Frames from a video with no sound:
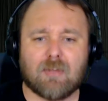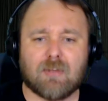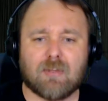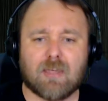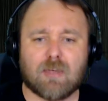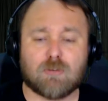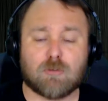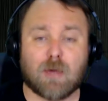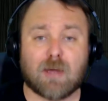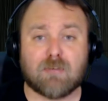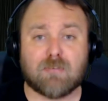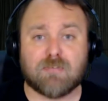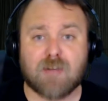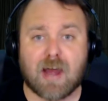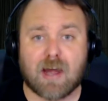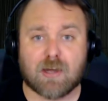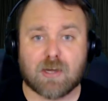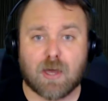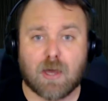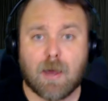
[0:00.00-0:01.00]
So I'd
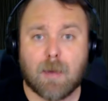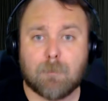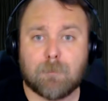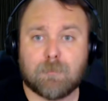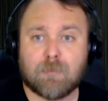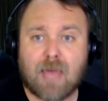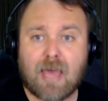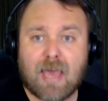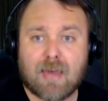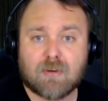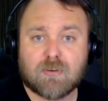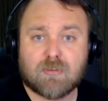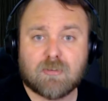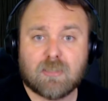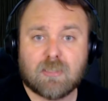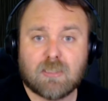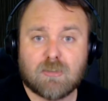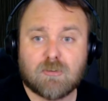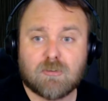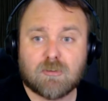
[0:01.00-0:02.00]
fired it up
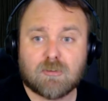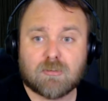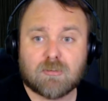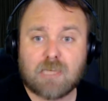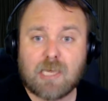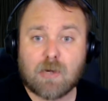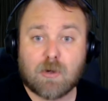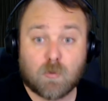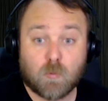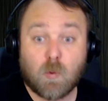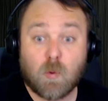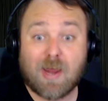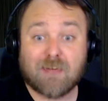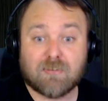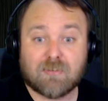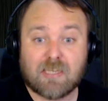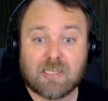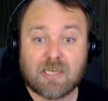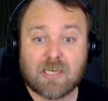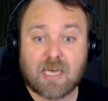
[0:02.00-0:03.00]
actually just there on
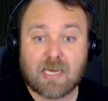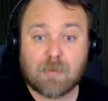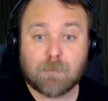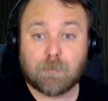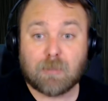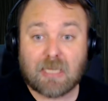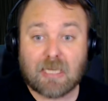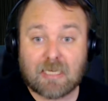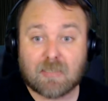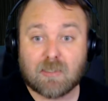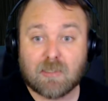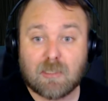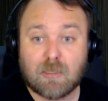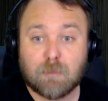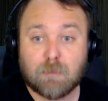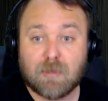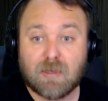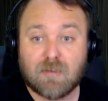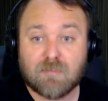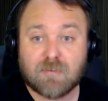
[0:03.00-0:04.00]
Wednesday night, played a little
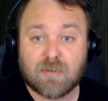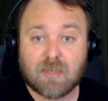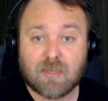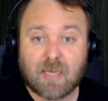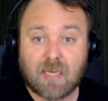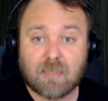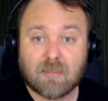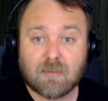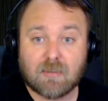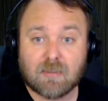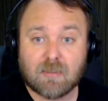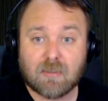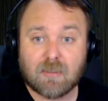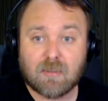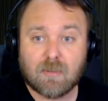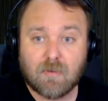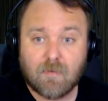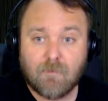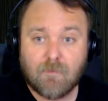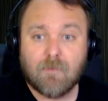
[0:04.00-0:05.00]
bit of it, and
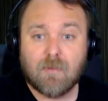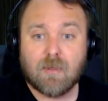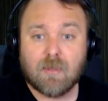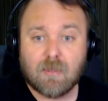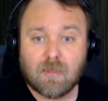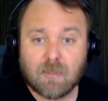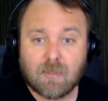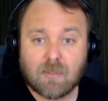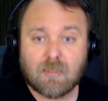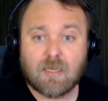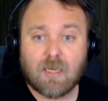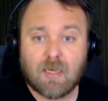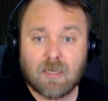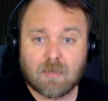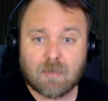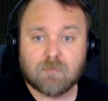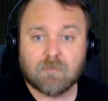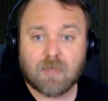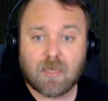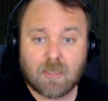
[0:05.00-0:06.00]

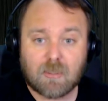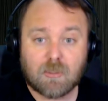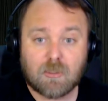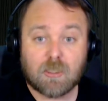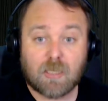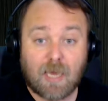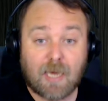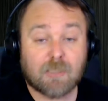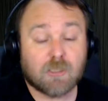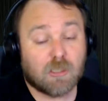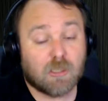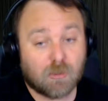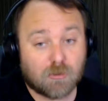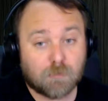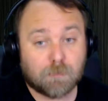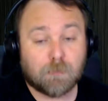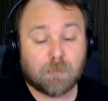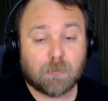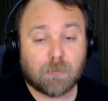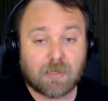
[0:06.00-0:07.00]
yeah, it actually looks
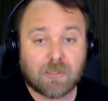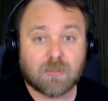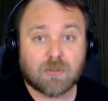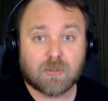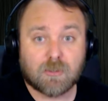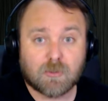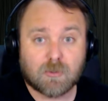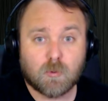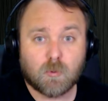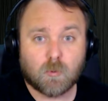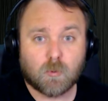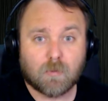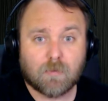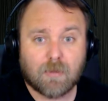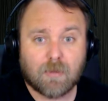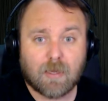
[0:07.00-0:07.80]
pretty darn cool.